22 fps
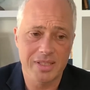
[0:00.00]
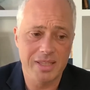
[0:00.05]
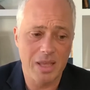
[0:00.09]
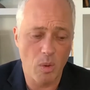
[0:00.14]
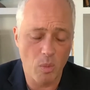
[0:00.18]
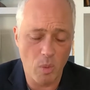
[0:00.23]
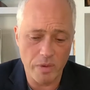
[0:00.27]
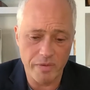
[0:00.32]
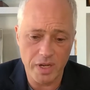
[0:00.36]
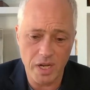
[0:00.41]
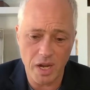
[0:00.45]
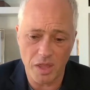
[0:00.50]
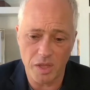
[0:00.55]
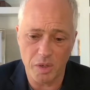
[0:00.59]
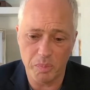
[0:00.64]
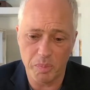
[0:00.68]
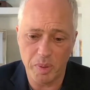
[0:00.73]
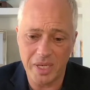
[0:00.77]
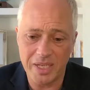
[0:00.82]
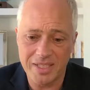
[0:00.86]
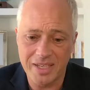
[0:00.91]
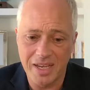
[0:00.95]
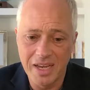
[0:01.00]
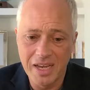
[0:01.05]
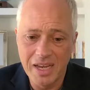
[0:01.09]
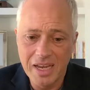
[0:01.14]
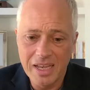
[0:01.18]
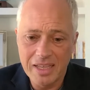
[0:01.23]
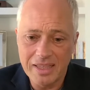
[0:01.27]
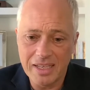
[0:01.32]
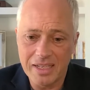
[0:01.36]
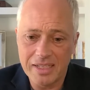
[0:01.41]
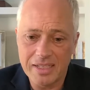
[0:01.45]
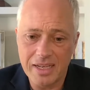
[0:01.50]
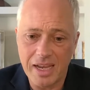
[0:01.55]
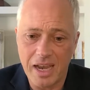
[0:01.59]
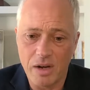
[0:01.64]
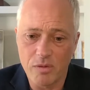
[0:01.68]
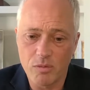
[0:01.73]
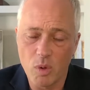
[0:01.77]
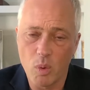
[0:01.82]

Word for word: Then we've another piece that uh,